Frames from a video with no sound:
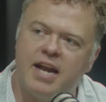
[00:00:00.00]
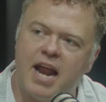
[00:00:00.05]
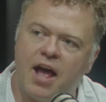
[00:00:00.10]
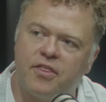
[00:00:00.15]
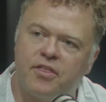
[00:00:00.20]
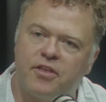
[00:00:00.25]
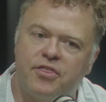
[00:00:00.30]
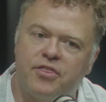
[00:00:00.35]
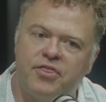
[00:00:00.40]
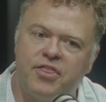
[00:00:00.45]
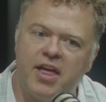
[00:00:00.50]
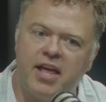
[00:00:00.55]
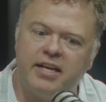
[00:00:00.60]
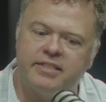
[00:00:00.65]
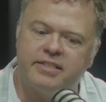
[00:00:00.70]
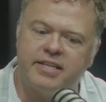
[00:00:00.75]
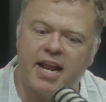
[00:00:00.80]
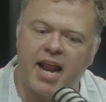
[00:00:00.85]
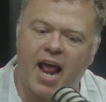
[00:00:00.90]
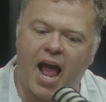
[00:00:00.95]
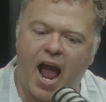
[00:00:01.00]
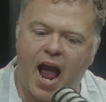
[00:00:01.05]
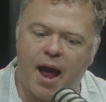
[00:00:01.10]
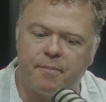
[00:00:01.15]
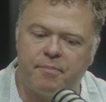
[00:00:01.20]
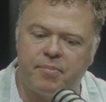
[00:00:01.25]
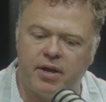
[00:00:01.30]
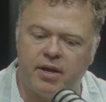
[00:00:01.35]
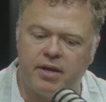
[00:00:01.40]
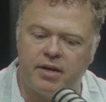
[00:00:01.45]
Now, the things that
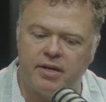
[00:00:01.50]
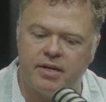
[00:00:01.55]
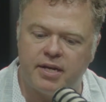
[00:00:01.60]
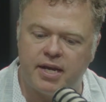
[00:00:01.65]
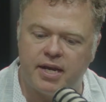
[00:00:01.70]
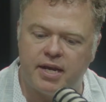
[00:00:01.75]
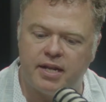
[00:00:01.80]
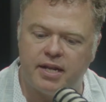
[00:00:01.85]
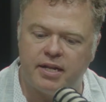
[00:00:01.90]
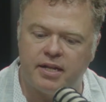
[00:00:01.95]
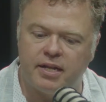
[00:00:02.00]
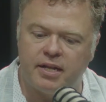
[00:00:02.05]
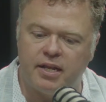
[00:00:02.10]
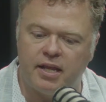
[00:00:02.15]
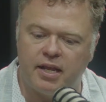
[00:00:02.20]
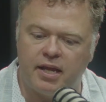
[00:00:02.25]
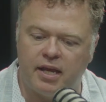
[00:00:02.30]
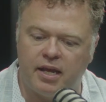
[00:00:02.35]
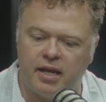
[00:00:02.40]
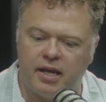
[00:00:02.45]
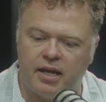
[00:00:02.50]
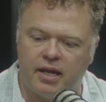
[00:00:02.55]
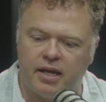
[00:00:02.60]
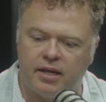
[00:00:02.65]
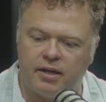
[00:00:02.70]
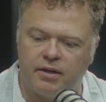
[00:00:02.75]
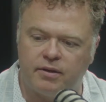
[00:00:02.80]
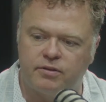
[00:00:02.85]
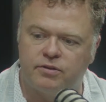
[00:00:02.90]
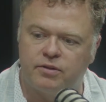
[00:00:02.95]
happened in
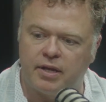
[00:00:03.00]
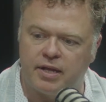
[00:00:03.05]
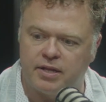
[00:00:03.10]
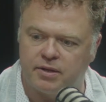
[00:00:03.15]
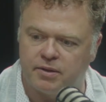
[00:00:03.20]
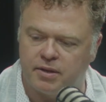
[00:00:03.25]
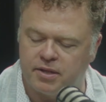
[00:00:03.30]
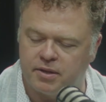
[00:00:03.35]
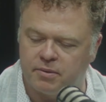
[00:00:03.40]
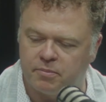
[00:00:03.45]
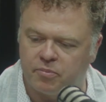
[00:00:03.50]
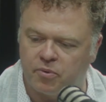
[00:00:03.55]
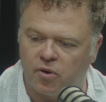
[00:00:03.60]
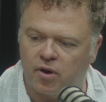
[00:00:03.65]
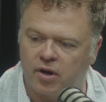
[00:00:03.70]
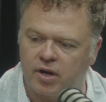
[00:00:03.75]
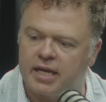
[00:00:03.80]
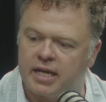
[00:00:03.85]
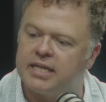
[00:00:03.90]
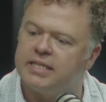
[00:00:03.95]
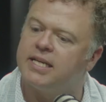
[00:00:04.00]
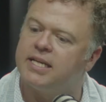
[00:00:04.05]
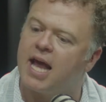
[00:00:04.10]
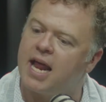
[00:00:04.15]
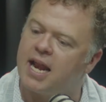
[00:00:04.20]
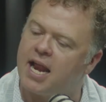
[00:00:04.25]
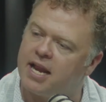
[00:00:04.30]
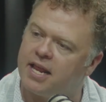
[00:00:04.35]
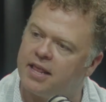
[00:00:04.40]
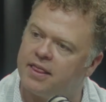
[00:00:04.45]
the book, is
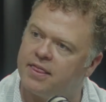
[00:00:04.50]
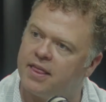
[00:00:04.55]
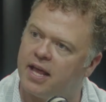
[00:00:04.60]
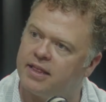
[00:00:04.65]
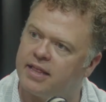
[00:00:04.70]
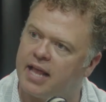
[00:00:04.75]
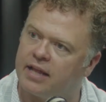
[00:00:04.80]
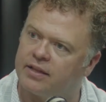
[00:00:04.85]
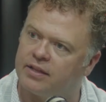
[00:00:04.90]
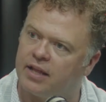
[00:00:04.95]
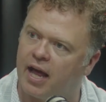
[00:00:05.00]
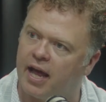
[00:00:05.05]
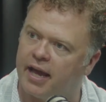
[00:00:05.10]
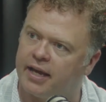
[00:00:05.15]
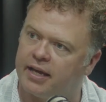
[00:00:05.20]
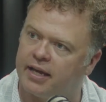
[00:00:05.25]
that anything that